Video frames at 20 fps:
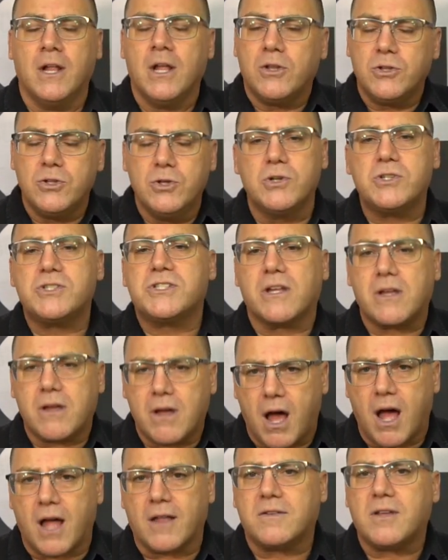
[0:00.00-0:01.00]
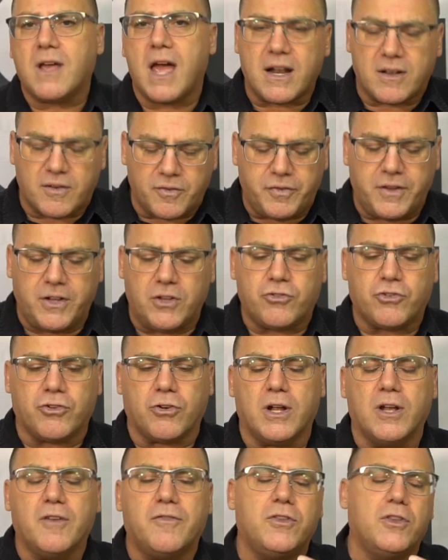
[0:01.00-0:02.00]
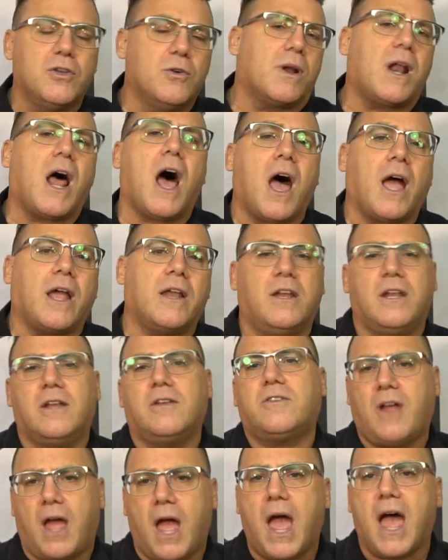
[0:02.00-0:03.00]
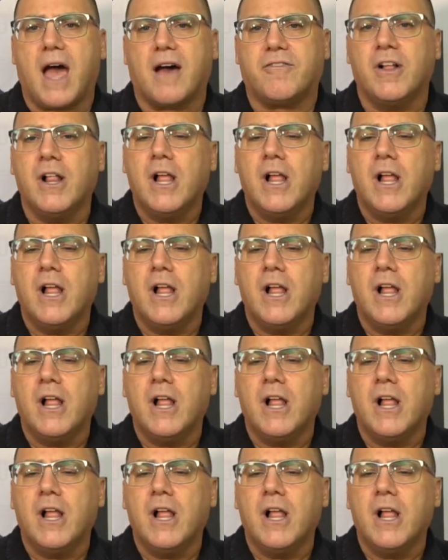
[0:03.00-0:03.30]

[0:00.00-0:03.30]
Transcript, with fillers: Use the contact feature if you and I need to have